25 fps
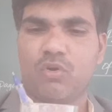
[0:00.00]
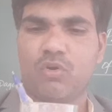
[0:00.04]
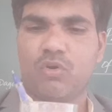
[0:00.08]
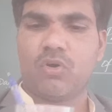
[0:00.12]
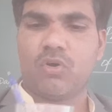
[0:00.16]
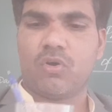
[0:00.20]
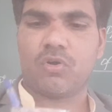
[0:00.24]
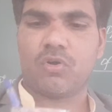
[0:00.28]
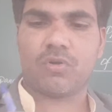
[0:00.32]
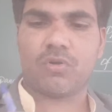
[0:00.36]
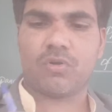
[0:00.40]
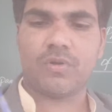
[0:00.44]

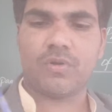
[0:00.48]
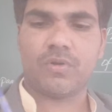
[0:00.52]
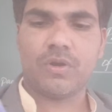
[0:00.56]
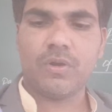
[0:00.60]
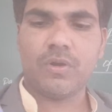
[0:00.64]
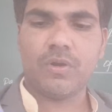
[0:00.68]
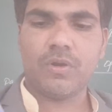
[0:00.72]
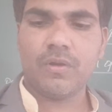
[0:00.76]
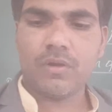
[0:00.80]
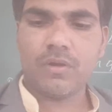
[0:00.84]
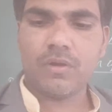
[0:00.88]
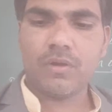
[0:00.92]

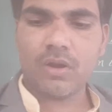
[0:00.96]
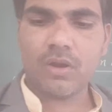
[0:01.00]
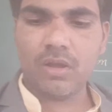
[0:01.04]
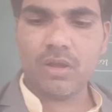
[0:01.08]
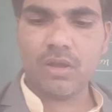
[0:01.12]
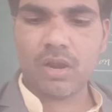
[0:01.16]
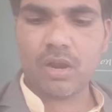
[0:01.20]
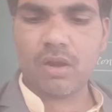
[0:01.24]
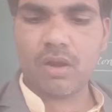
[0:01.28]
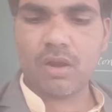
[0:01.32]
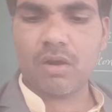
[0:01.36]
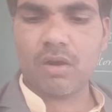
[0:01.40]
mode.
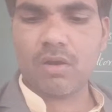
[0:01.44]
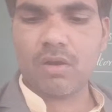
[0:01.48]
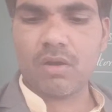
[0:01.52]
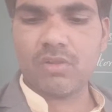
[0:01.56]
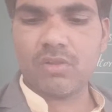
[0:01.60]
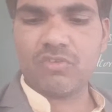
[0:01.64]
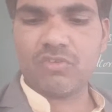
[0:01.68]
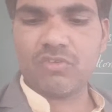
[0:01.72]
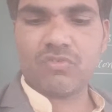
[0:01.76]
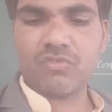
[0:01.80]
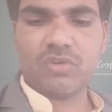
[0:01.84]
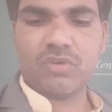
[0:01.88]
Clear or not
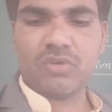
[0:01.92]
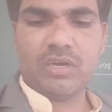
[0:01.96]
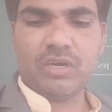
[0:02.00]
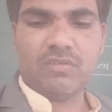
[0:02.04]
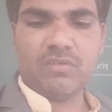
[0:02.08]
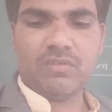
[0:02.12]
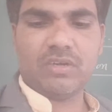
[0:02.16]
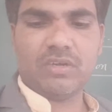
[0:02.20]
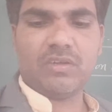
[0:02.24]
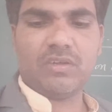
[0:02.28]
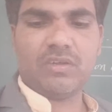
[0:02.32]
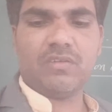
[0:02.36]
all the
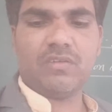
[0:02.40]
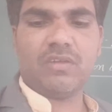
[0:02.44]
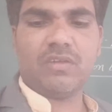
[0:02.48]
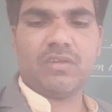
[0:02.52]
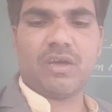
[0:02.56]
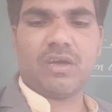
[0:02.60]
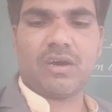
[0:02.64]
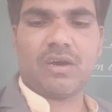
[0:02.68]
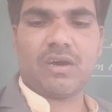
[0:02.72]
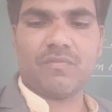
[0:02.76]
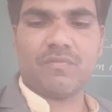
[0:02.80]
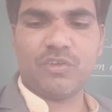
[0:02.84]
students? It is
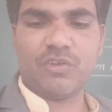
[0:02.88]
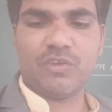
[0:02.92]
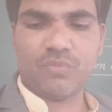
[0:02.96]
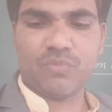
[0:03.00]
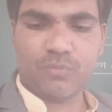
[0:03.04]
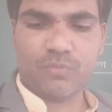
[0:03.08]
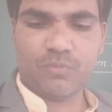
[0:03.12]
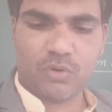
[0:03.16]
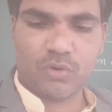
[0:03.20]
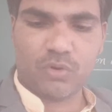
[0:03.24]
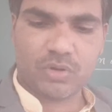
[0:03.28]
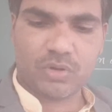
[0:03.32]
in a
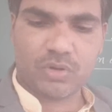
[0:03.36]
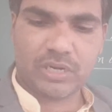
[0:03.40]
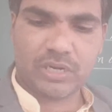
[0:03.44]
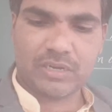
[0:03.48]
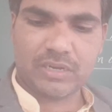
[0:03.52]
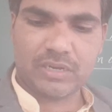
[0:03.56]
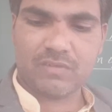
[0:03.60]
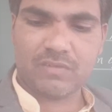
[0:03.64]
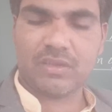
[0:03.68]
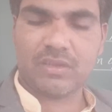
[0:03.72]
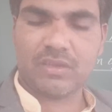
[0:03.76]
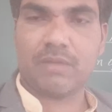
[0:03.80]
which mode?
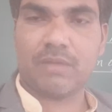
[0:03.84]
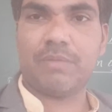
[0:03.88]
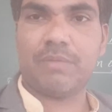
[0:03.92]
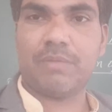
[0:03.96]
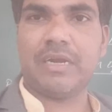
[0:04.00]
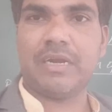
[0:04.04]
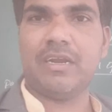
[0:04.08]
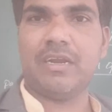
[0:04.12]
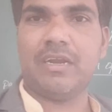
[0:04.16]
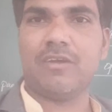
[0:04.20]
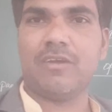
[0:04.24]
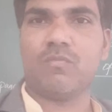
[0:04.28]
It is in a
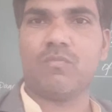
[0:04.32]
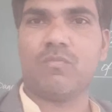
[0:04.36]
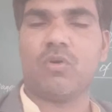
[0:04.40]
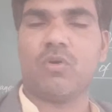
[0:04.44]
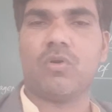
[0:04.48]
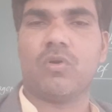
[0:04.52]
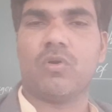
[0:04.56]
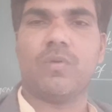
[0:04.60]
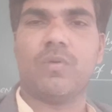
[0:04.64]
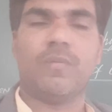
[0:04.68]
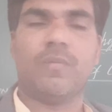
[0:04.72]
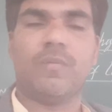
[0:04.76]
bending
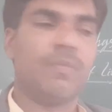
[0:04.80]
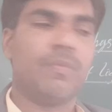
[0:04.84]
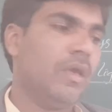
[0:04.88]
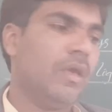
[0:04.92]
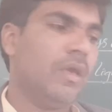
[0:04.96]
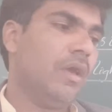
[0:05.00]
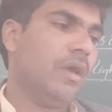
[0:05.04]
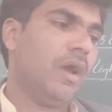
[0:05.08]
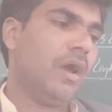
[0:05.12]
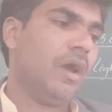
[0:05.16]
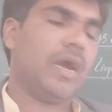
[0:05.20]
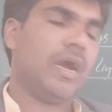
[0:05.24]
mode.
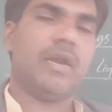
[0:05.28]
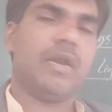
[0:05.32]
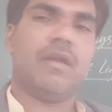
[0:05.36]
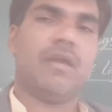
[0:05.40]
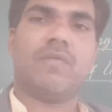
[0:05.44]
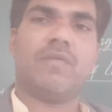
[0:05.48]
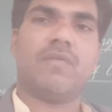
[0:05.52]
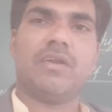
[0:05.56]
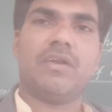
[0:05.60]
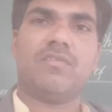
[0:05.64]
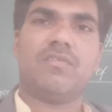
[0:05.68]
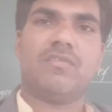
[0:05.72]

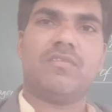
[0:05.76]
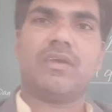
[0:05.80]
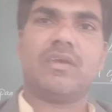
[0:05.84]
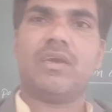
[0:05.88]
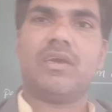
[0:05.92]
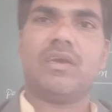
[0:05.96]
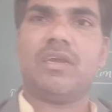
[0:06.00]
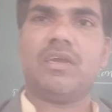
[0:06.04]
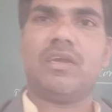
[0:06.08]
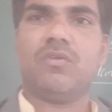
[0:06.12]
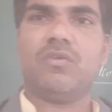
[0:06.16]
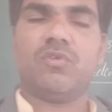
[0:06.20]
And once
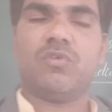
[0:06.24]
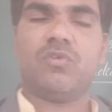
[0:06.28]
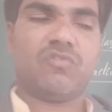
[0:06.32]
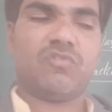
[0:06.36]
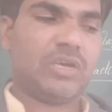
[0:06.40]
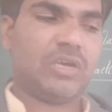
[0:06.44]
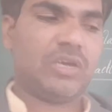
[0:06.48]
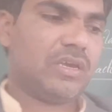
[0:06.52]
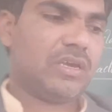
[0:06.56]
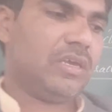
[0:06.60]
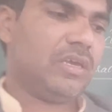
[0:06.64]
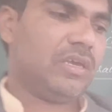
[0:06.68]
again you
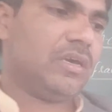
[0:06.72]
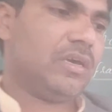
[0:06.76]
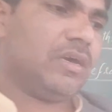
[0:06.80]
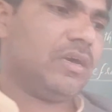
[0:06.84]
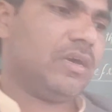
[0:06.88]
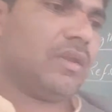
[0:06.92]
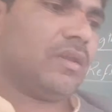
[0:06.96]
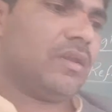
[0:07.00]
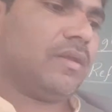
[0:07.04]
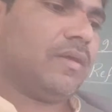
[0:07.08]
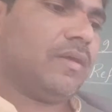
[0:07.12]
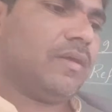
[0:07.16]
check
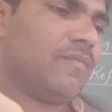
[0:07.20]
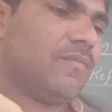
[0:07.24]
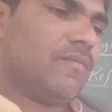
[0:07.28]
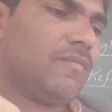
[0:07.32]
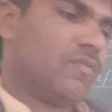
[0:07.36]
here,